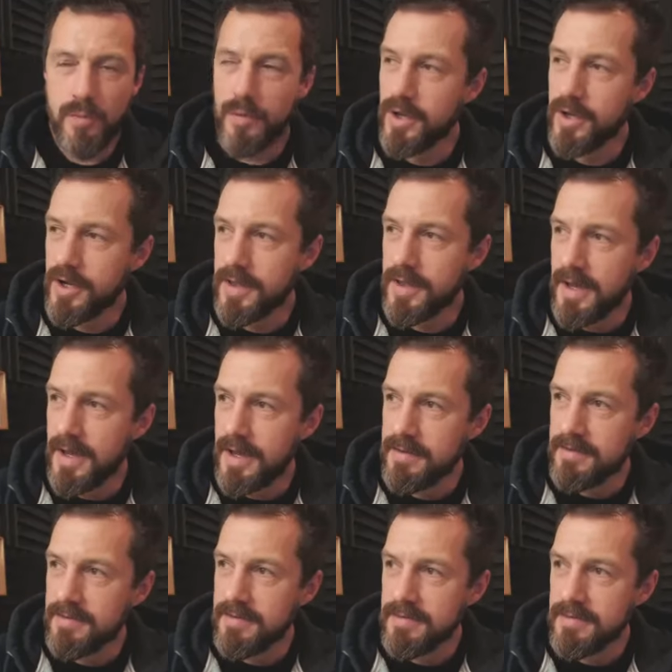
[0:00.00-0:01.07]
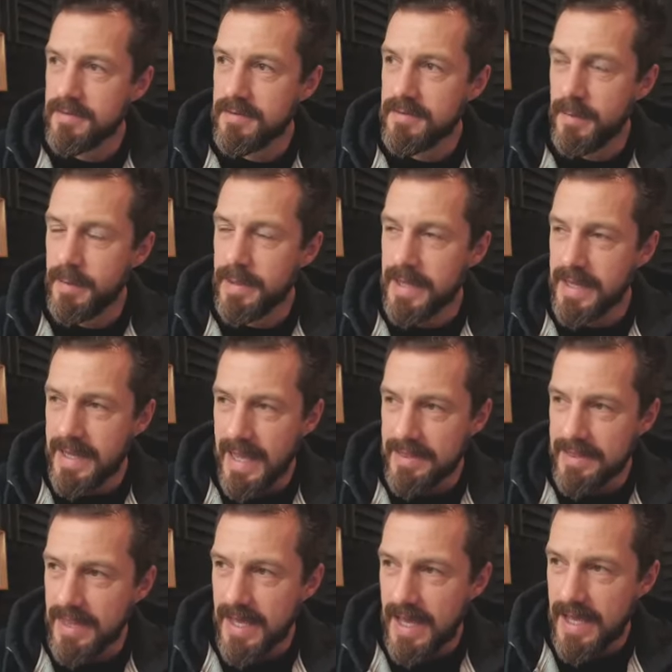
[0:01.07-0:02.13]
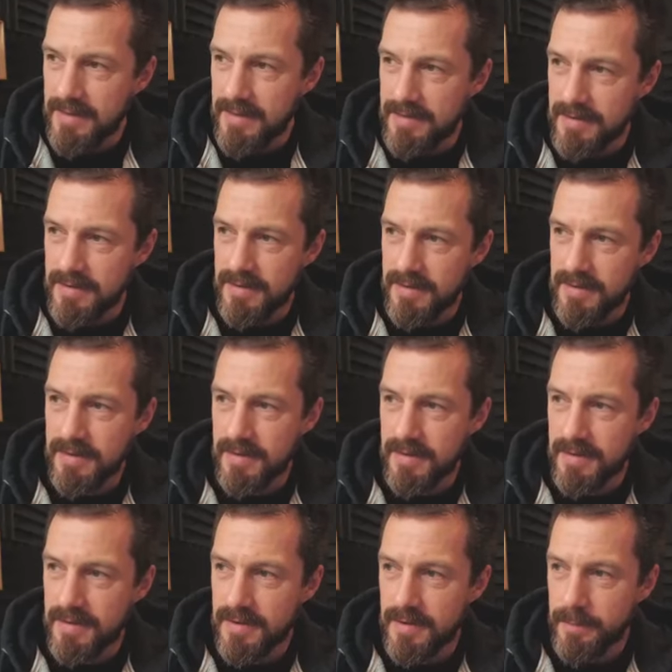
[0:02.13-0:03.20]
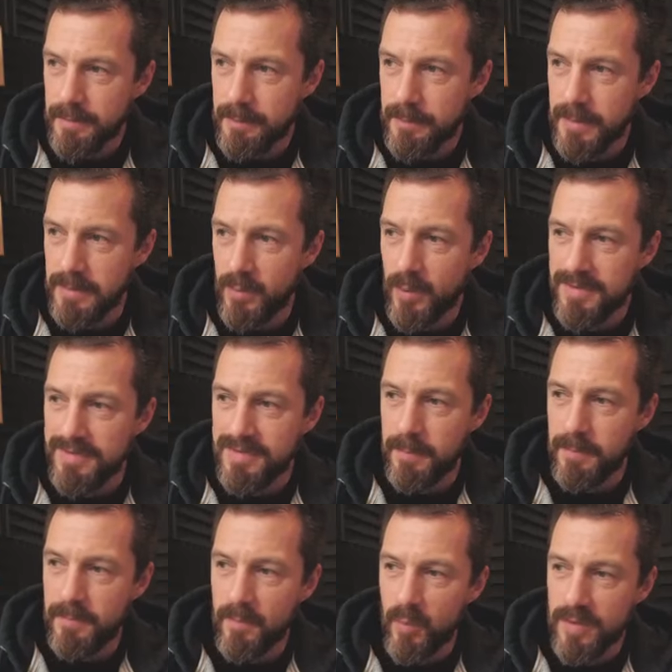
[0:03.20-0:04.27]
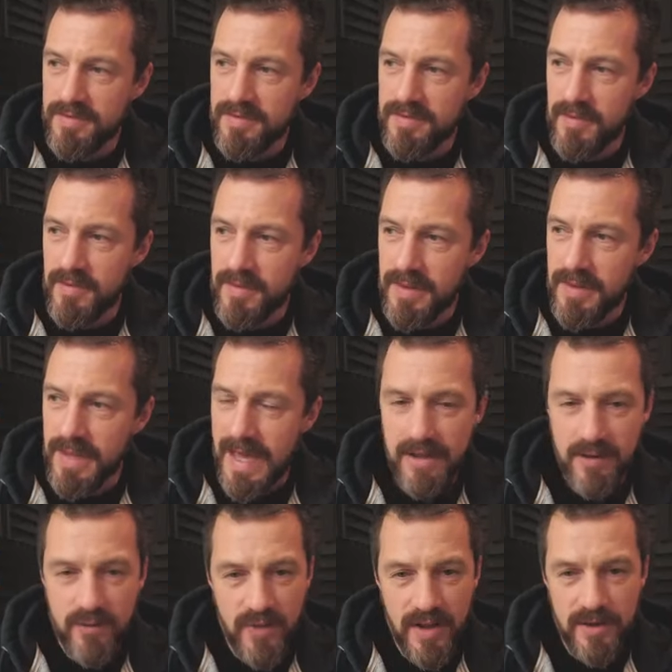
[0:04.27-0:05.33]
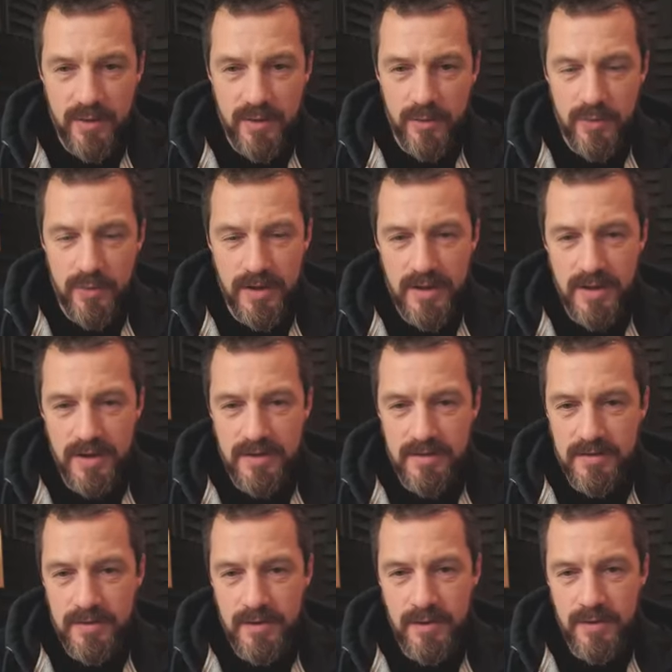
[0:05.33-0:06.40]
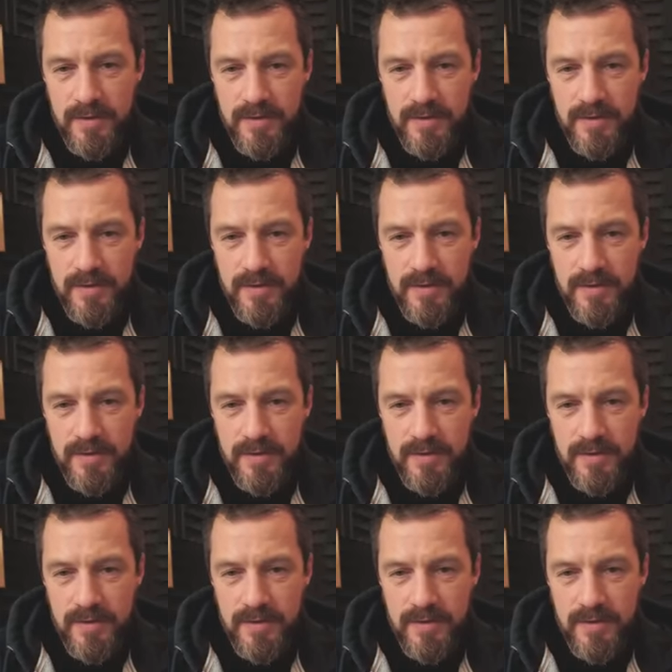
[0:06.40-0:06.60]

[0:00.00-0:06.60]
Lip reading: for your clients, I mean, I get that, but what's the added value for the clients now?